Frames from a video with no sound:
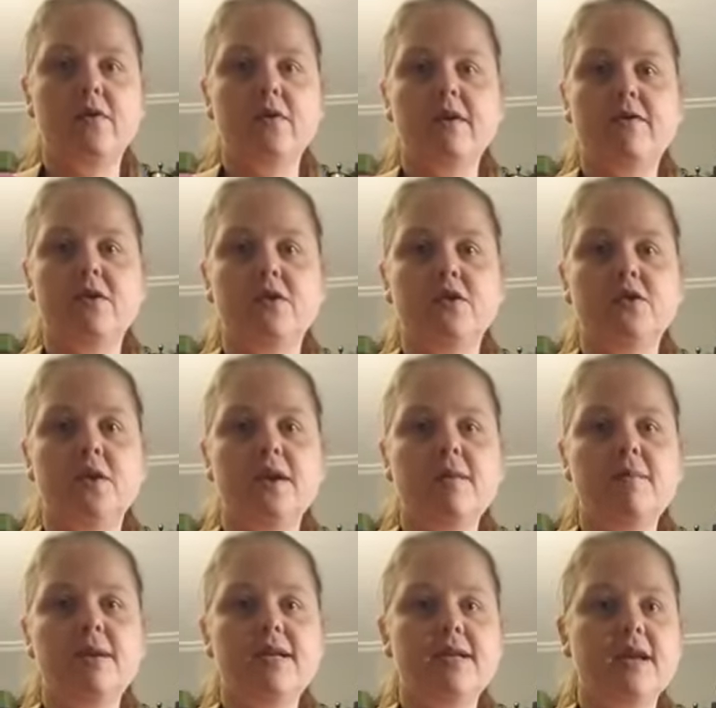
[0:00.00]
if you're
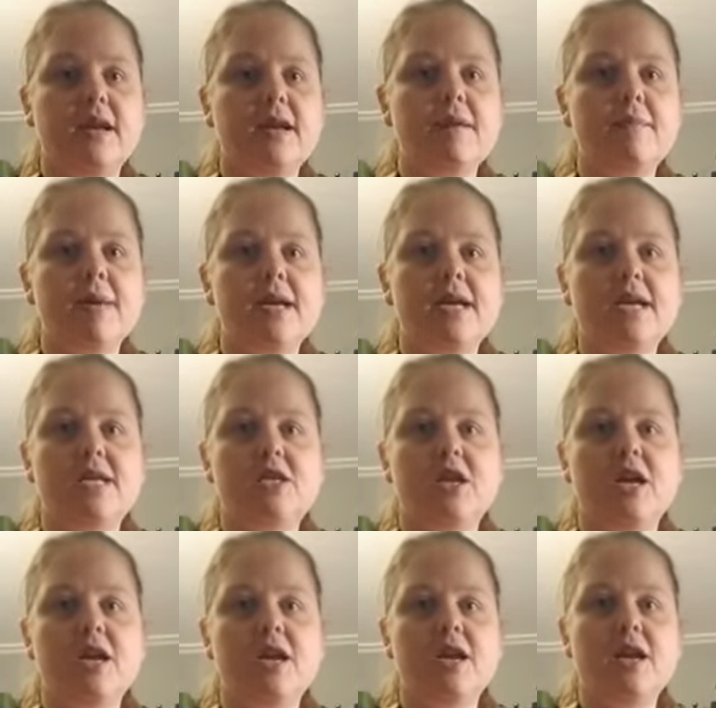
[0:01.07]
joining me tonight in my
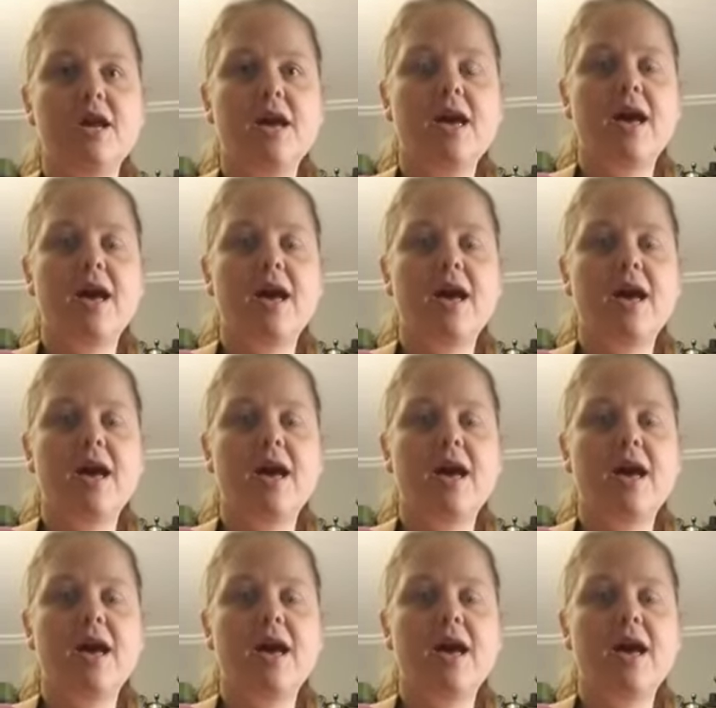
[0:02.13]
kitchen,